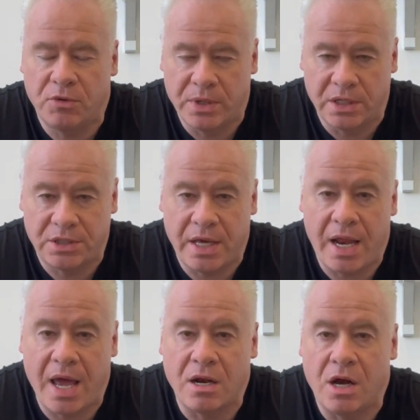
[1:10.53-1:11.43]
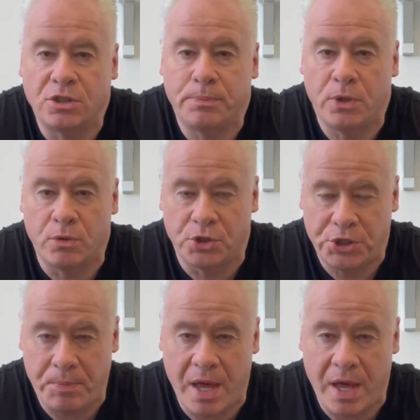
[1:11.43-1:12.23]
real estate and entrepreneurship.